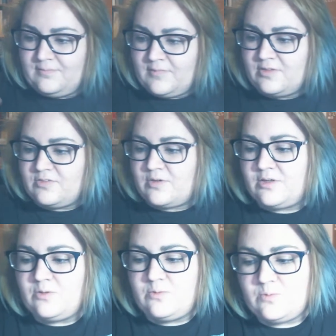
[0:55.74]
So I
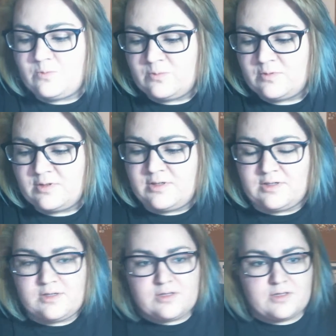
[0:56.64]
know
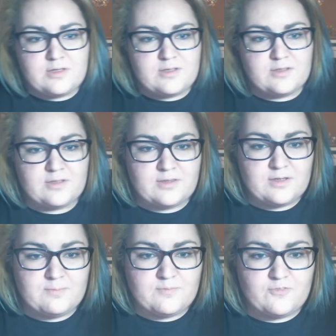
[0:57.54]
the
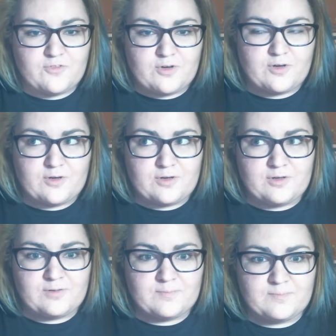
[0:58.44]
theme for
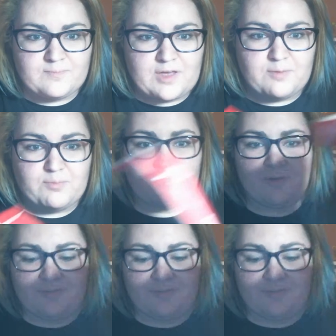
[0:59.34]
April